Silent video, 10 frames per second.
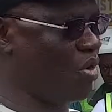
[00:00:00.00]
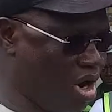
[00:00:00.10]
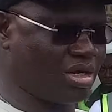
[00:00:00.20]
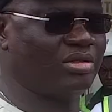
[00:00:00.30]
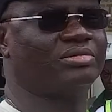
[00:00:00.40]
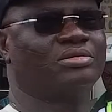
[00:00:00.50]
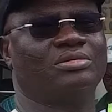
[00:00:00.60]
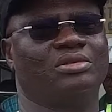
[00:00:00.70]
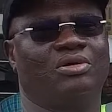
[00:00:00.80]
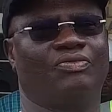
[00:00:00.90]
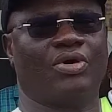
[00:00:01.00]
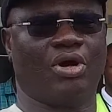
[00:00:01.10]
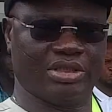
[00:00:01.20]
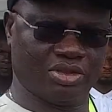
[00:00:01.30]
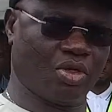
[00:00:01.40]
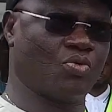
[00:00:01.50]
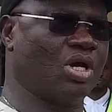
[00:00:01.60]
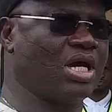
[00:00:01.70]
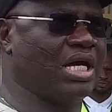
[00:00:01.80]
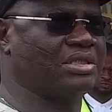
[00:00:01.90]
work for all the dock
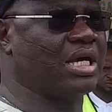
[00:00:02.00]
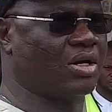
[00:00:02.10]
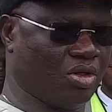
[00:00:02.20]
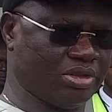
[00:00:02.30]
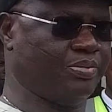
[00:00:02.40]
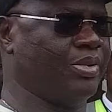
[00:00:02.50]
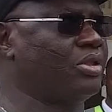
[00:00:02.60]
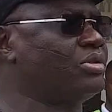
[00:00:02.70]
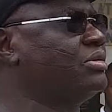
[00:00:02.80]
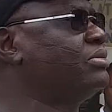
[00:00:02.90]
workers across the world.